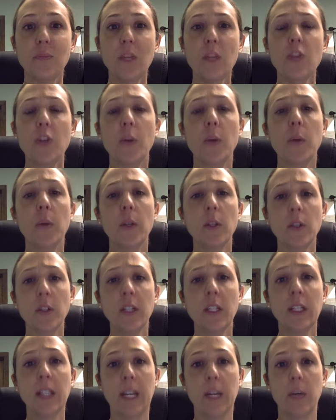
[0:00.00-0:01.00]
So when we're
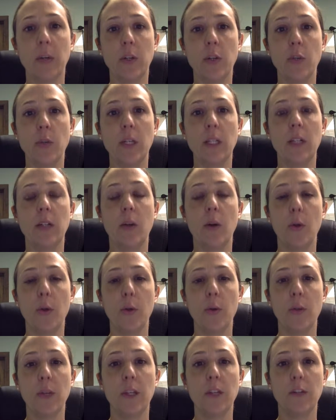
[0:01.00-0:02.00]
learning language, we go
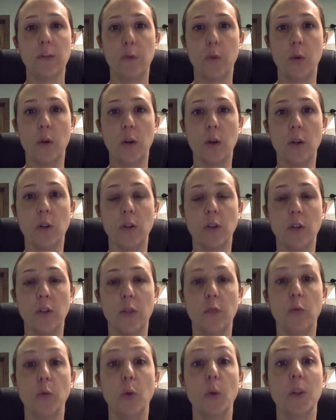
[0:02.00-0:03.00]
through these 4 sort
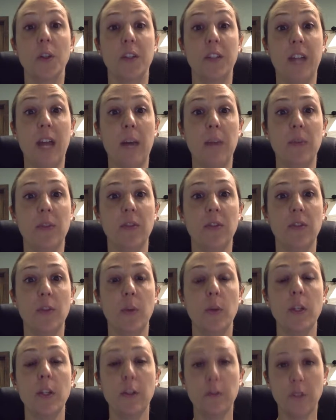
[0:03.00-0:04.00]
of rule steps. So
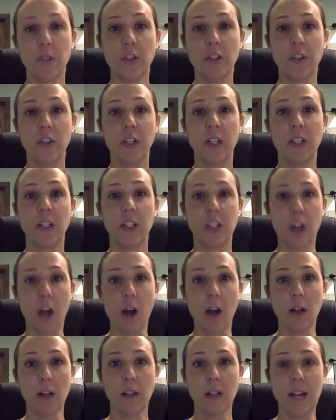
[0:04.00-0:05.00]
when you're first learning to
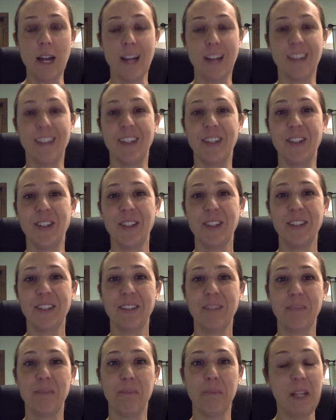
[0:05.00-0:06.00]
talk, as little
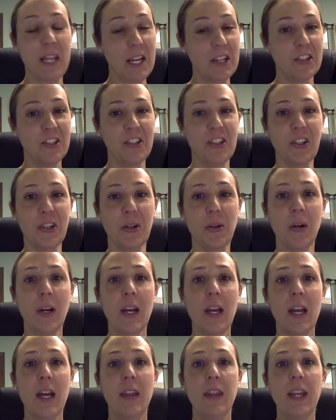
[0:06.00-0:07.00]
kids do,
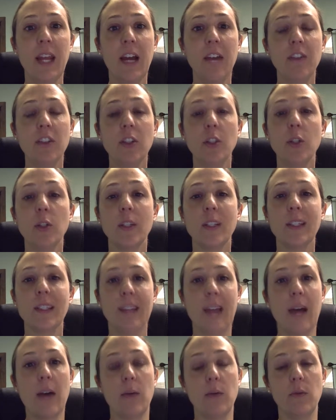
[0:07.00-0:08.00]
they have to learn
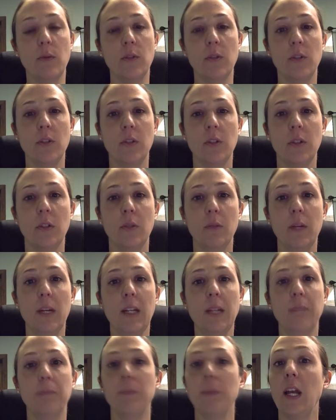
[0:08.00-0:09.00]
sounds.
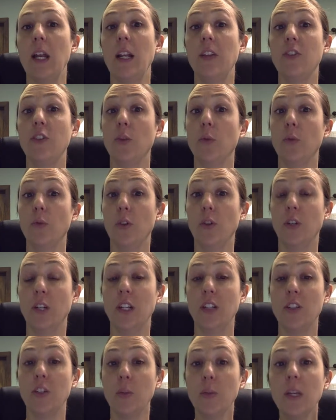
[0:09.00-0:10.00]
right? And as you're
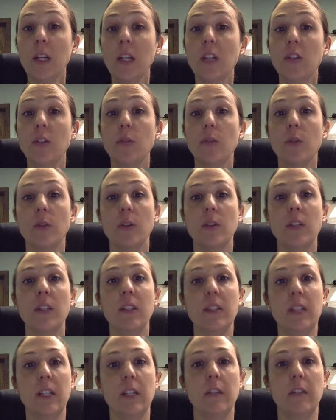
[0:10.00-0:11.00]
learning to read, you learn
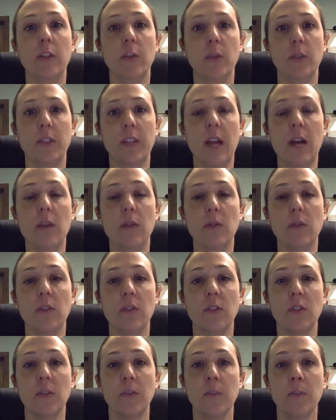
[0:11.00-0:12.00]
these individual
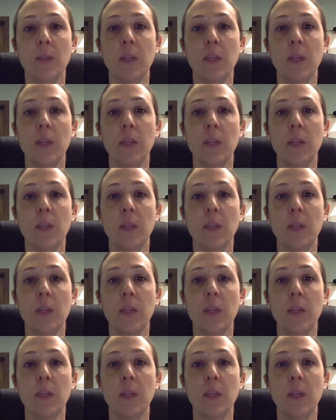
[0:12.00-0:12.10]
sounds.